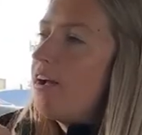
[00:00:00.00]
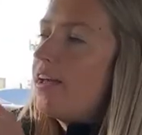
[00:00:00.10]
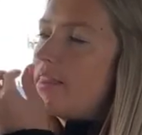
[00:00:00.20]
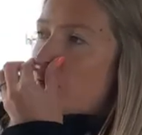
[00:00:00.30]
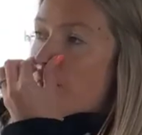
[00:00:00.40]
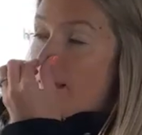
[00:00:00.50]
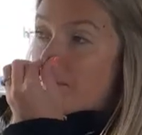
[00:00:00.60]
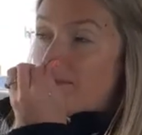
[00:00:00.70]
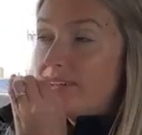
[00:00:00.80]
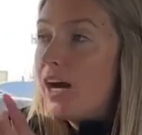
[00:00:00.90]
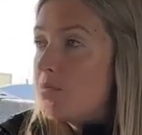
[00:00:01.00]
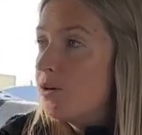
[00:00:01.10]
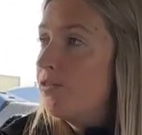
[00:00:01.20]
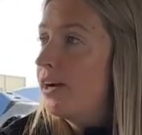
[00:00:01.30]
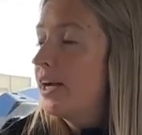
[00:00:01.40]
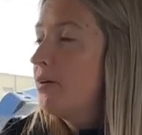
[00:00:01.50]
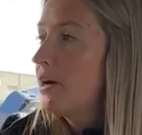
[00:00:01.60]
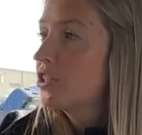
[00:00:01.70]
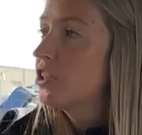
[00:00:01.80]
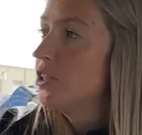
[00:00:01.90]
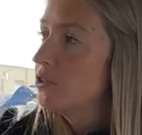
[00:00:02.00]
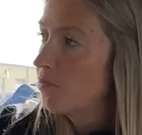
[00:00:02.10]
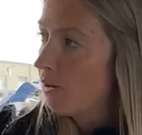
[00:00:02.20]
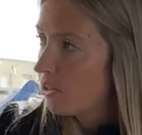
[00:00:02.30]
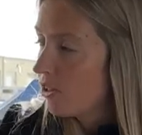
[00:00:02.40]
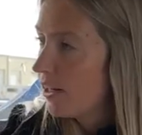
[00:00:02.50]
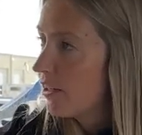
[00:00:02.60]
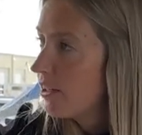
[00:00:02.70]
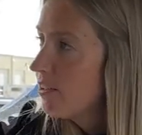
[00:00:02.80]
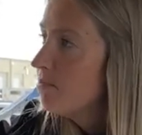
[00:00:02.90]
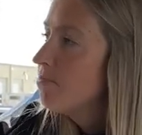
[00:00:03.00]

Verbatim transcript: And then when I'm not moving and I'm actually using my trailer,